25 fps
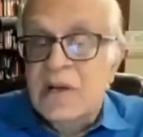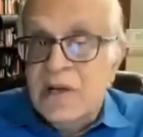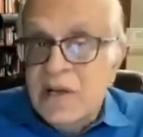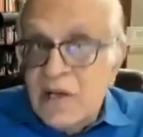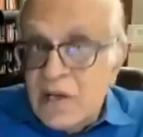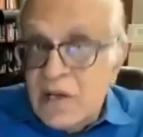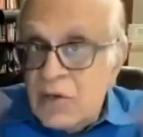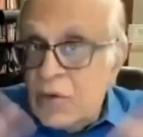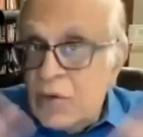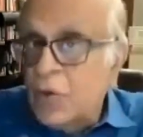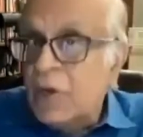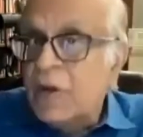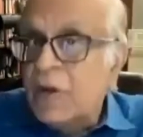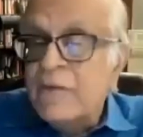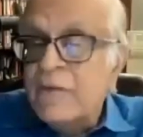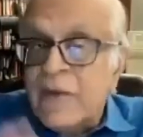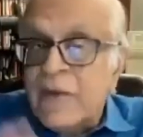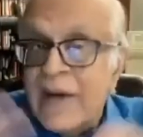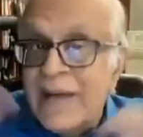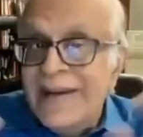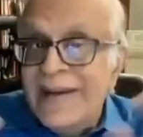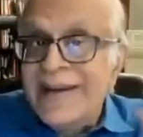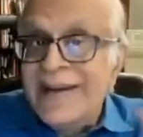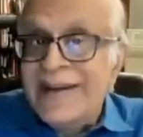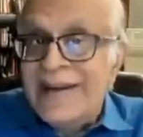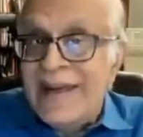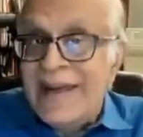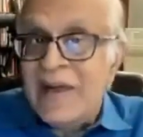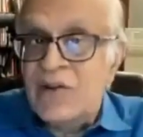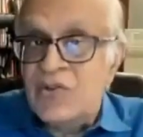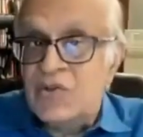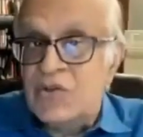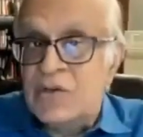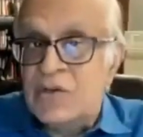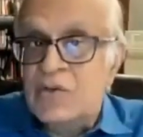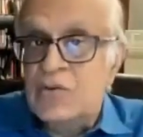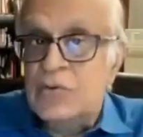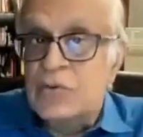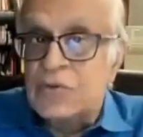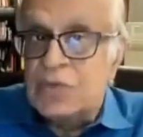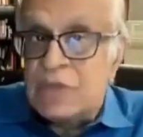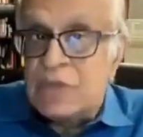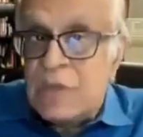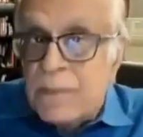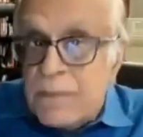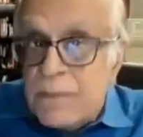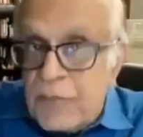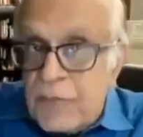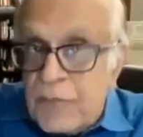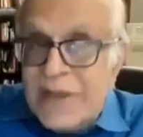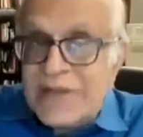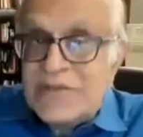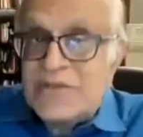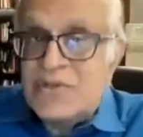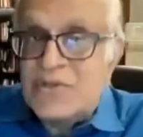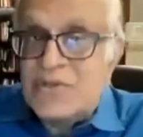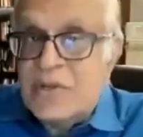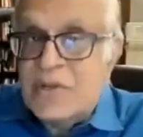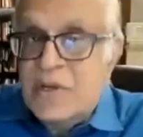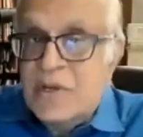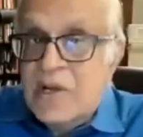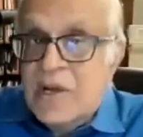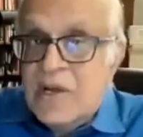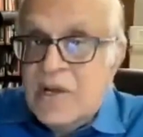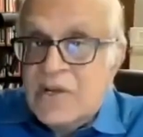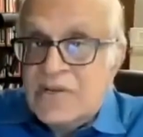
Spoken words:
including violent action to suppress